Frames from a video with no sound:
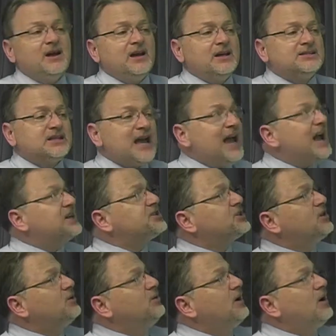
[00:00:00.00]
is ask
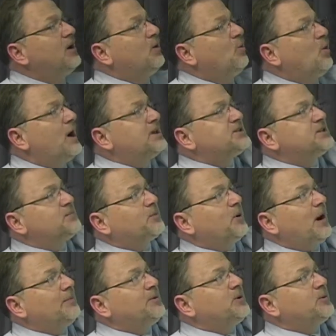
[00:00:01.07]
you, what is the
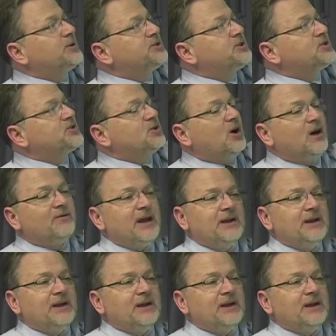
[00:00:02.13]
problem you wish to solve?